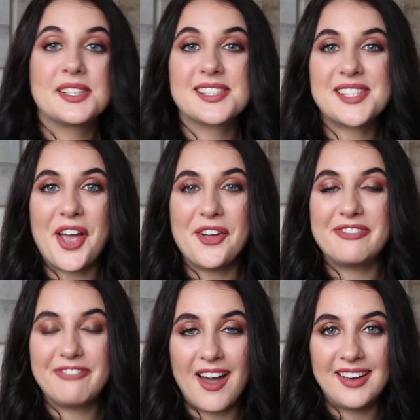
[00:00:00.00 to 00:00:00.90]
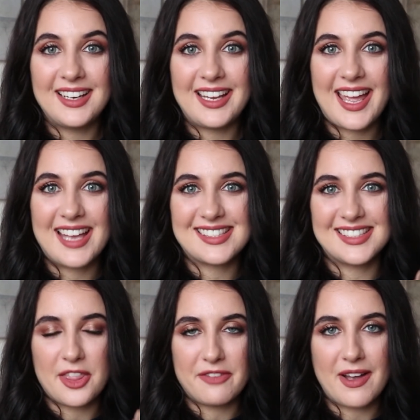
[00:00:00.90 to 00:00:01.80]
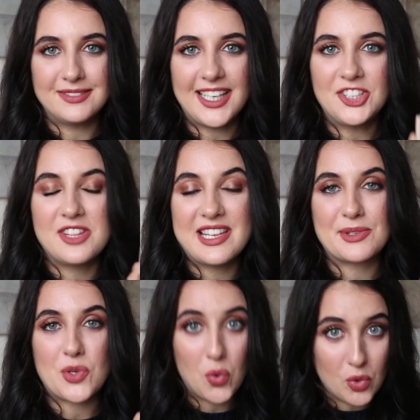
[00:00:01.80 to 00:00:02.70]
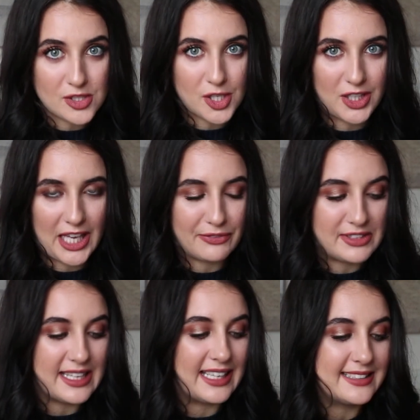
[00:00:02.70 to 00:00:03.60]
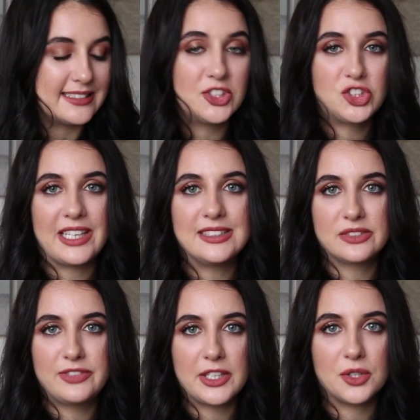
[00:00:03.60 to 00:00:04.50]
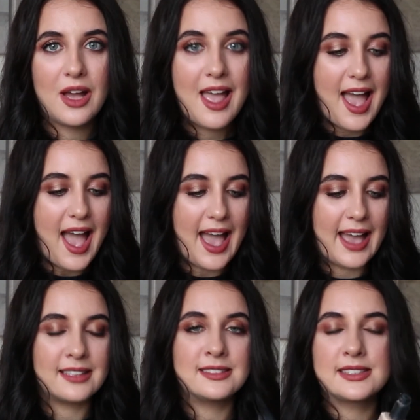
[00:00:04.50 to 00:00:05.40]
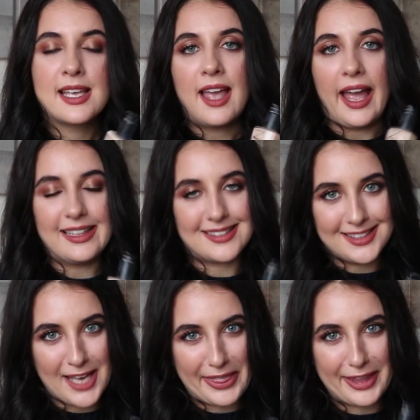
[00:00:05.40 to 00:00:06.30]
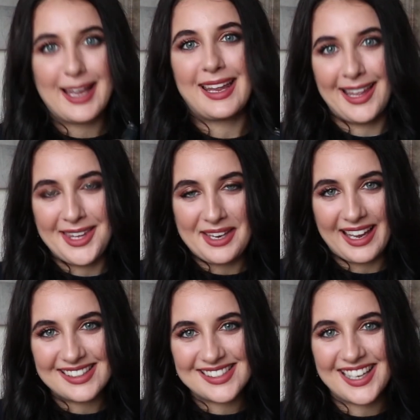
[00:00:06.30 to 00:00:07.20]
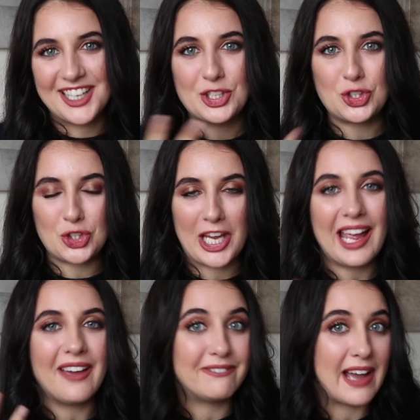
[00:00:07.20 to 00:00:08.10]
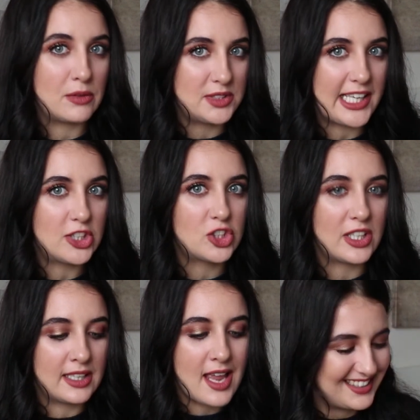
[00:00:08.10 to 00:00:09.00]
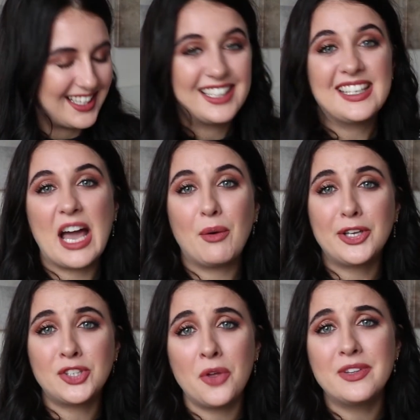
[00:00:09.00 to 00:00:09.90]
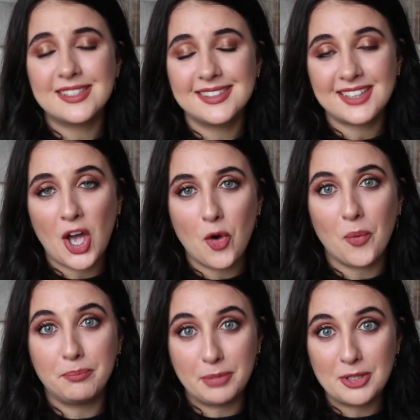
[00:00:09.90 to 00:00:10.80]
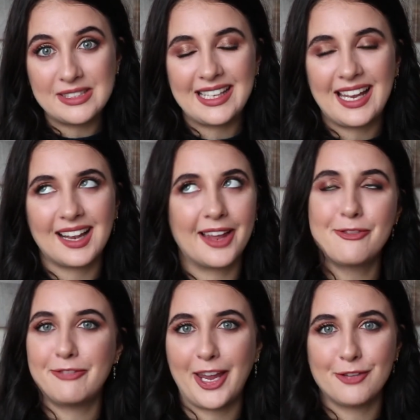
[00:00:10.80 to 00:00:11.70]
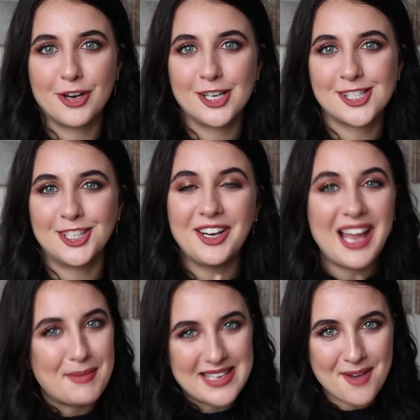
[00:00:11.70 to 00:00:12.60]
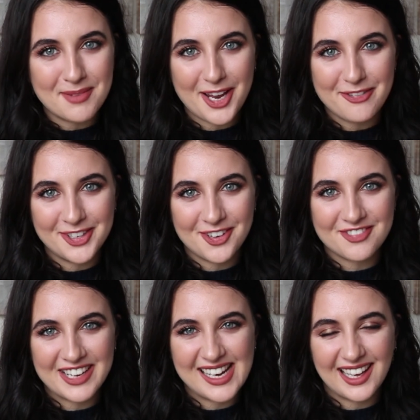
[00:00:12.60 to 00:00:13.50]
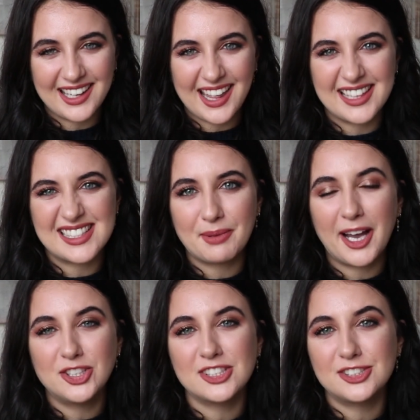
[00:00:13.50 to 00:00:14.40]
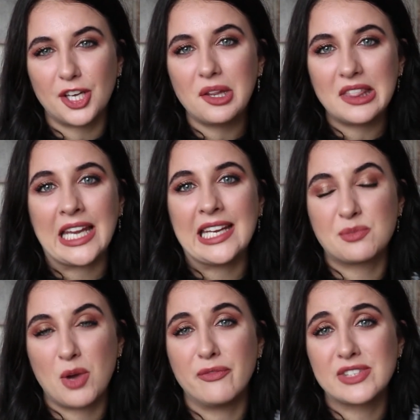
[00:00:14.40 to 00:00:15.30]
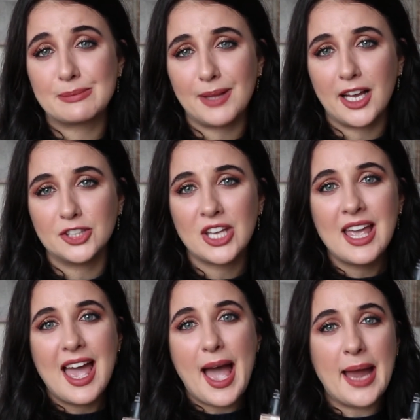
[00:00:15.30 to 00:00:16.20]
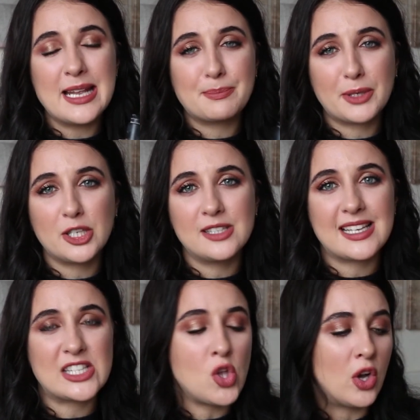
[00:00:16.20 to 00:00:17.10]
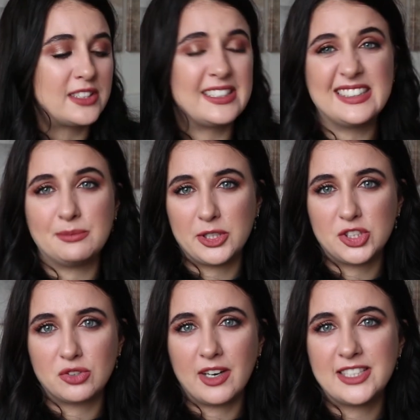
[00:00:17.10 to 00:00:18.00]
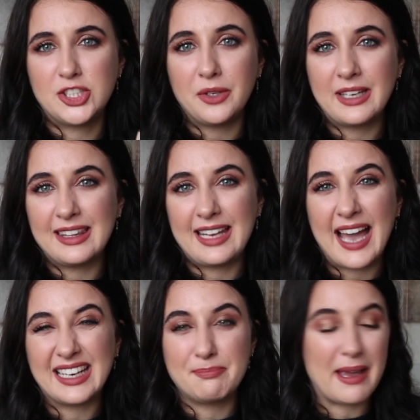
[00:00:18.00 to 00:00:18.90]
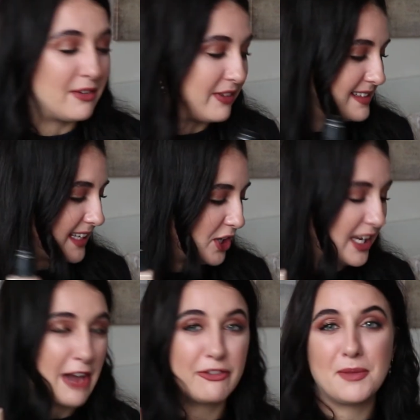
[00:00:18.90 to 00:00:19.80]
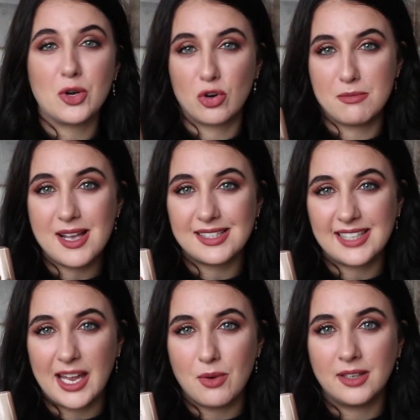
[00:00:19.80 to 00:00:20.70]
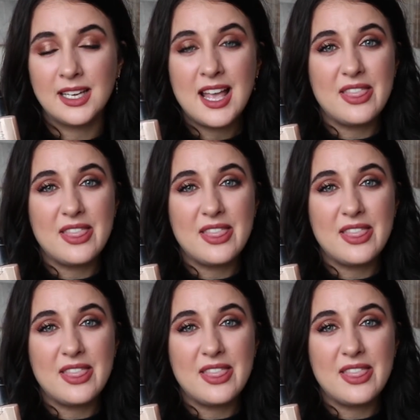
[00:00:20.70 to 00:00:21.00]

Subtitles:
So finally, it's another foundation. This was also gifted and it's in the shade Deville. And it's another, can you guess it, sheer foundation. Now, I know this is a cult beauty like favourite, so don't hate me down below for not really liking this, but I just don't think it's worth the splurge. And it's because it's not a tinted moisturiser. You don't get the added benefits that you get from the Laura Mercier one.